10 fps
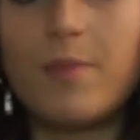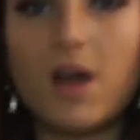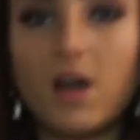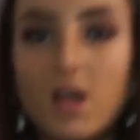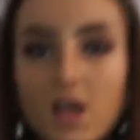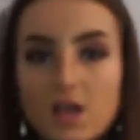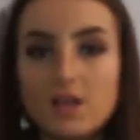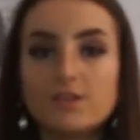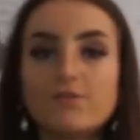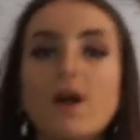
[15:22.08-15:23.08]
but
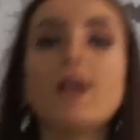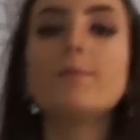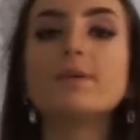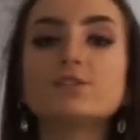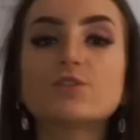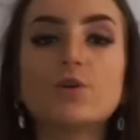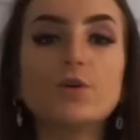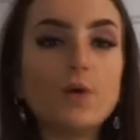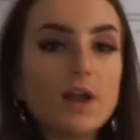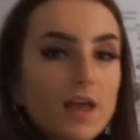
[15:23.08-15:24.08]
the vibe is
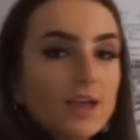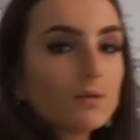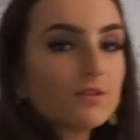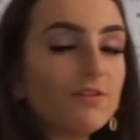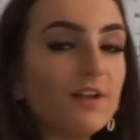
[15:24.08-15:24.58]
cool. I like it with the